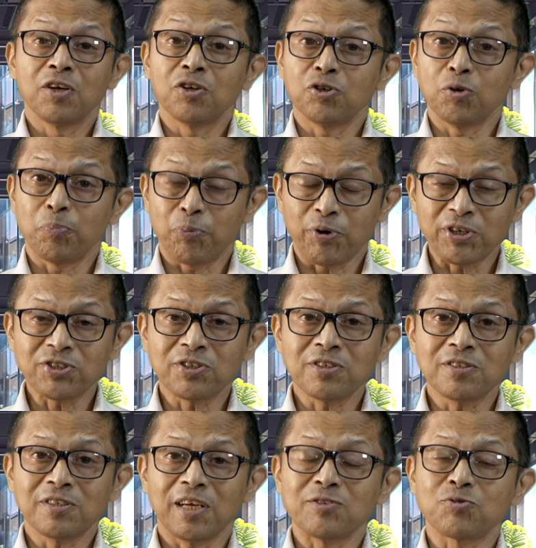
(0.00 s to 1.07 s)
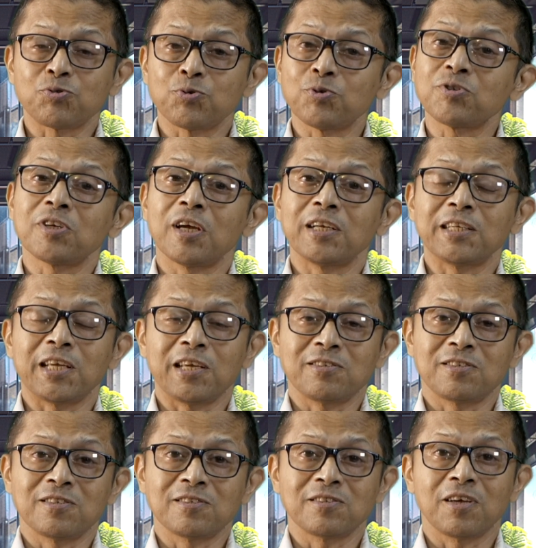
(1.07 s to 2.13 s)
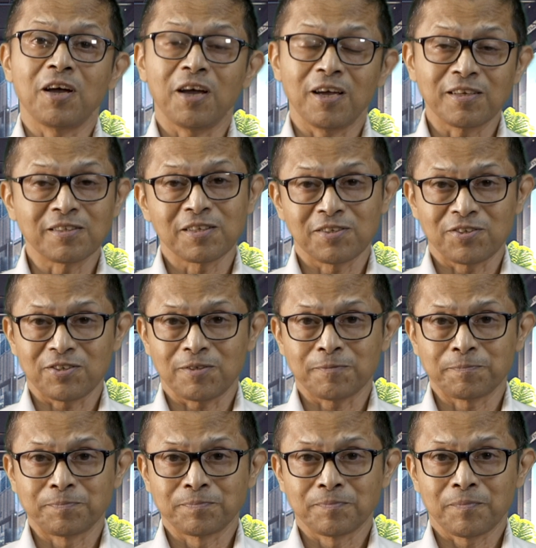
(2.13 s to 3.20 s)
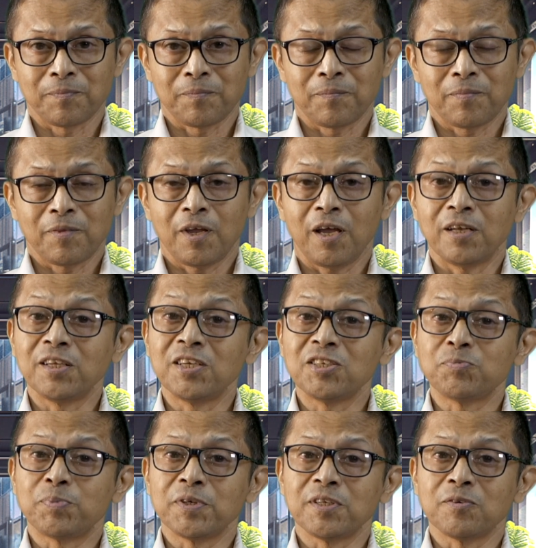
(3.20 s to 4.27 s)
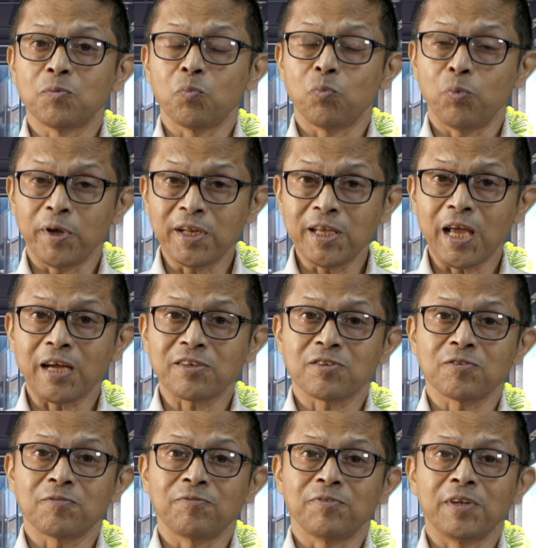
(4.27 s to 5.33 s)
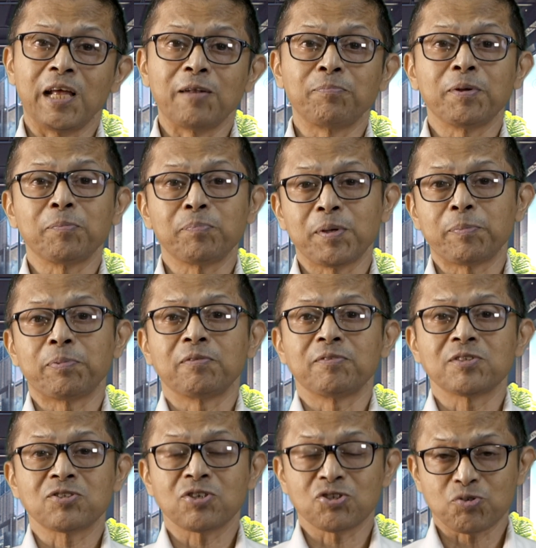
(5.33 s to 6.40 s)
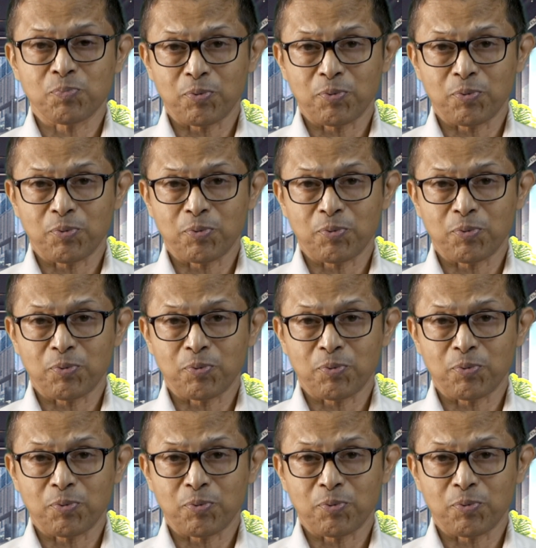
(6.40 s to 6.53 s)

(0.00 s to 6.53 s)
Depression and suicide cases are high in India, and he's been very active in helping people with such